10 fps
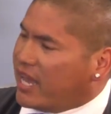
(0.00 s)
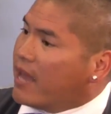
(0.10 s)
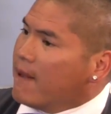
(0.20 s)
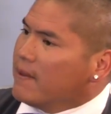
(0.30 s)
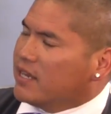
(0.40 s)
that.
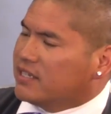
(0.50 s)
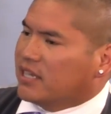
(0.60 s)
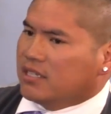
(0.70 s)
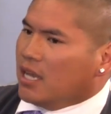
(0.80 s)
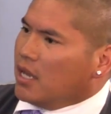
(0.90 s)
He
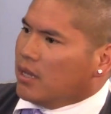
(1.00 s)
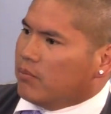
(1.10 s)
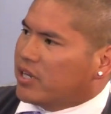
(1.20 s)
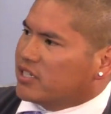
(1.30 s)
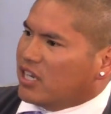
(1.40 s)
says,
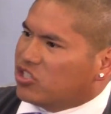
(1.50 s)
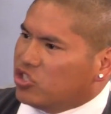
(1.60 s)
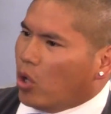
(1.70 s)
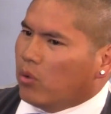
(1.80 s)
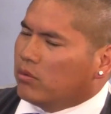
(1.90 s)
because I
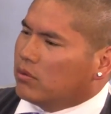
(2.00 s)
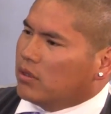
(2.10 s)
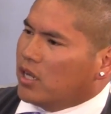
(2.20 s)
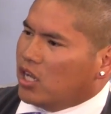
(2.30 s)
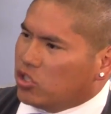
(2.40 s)
don't
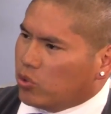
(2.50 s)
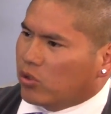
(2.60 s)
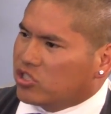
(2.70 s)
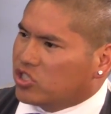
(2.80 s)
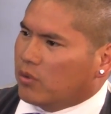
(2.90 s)

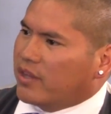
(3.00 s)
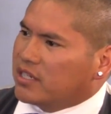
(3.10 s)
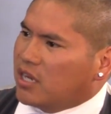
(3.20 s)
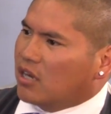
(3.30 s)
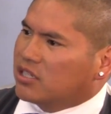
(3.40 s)
endorse someone
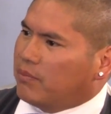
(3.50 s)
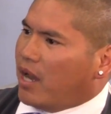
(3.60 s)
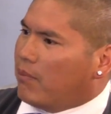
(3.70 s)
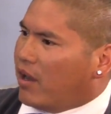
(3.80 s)
that talks about